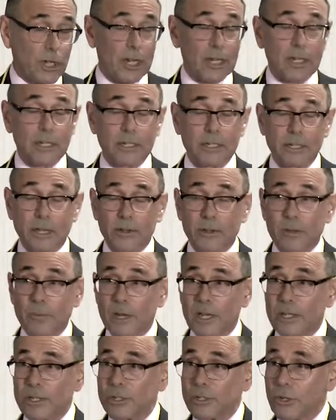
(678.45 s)
I can tell you
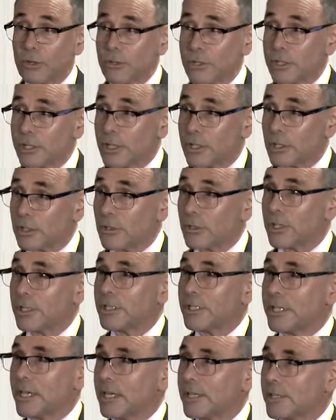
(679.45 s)
my associates look
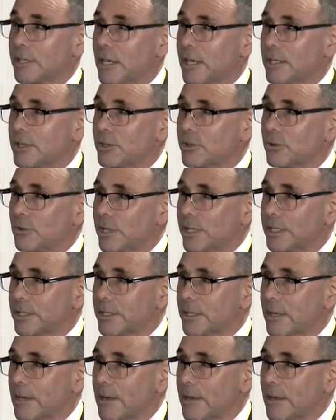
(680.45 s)
at the SI joint